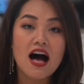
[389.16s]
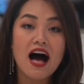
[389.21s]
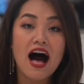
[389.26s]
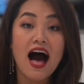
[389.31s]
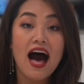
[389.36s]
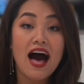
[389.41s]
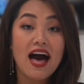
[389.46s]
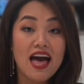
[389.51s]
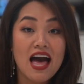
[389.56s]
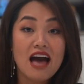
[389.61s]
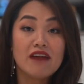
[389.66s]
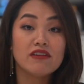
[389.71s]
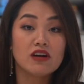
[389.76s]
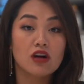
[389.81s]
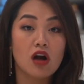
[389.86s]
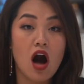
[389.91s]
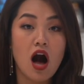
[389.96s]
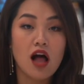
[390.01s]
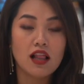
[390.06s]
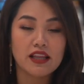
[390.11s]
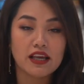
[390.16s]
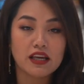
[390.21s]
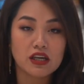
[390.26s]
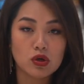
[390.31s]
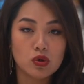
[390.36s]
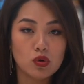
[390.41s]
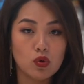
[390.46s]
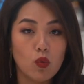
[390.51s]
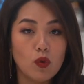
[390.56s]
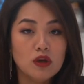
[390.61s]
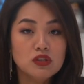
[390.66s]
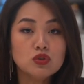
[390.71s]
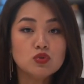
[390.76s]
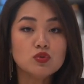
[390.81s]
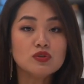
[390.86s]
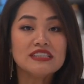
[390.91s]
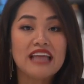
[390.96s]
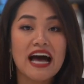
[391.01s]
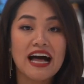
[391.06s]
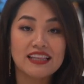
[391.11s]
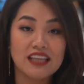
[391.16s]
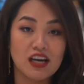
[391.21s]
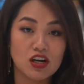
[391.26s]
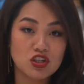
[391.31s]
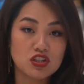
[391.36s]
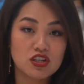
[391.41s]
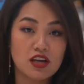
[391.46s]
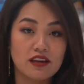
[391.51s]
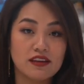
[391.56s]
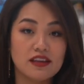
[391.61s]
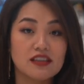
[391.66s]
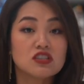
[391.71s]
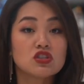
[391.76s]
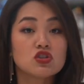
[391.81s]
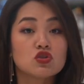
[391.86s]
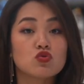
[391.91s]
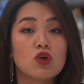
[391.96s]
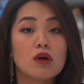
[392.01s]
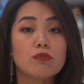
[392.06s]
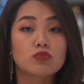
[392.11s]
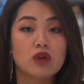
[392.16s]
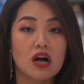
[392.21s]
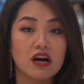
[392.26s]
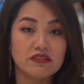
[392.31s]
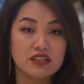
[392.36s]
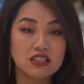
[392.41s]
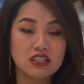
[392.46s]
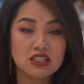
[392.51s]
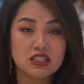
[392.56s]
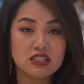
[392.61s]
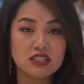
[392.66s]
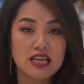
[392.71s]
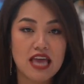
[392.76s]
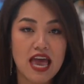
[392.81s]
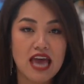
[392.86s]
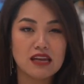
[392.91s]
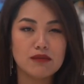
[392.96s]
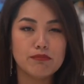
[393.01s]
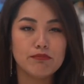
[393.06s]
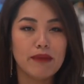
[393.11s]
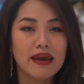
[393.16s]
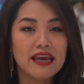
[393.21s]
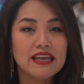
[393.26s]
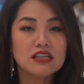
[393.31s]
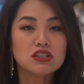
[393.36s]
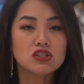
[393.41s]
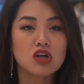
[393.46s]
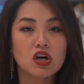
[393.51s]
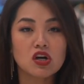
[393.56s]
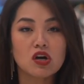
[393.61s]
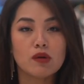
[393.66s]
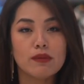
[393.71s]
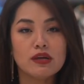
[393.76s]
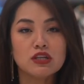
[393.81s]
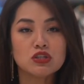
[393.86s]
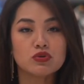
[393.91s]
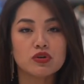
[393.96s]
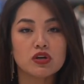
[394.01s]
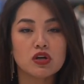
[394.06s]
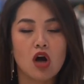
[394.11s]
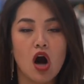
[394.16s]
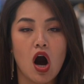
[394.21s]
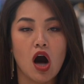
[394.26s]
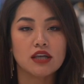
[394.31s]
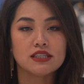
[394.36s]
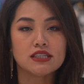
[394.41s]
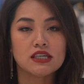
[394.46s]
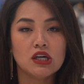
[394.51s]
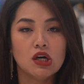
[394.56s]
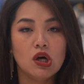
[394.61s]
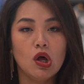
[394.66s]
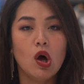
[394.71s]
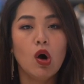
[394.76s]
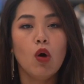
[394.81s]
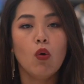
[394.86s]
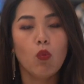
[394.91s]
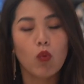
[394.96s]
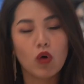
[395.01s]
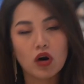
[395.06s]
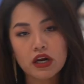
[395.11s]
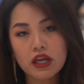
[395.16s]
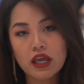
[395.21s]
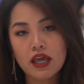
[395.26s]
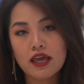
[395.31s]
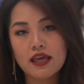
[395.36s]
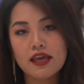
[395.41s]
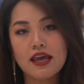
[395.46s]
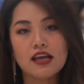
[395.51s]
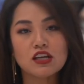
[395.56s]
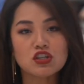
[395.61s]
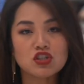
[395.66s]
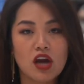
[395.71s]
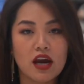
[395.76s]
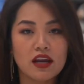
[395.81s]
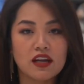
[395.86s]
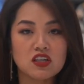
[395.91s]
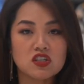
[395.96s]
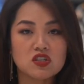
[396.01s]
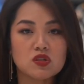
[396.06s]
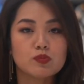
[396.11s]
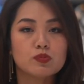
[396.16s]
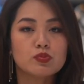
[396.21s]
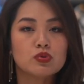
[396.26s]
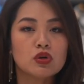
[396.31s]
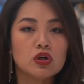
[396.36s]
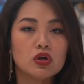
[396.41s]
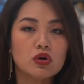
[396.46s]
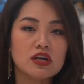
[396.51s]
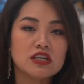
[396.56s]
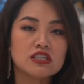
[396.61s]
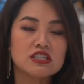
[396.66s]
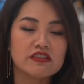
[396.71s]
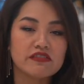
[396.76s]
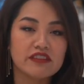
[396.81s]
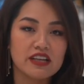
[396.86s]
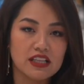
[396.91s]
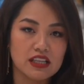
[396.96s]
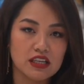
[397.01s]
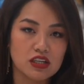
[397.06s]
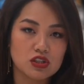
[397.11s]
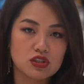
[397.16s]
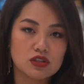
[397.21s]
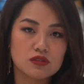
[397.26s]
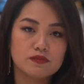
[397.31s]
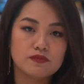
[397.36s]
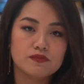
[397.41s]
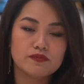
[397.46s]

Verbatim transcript: I have a colleague who went to Daliangshan in Sichuan province and made a documentary called working in China's poorest village.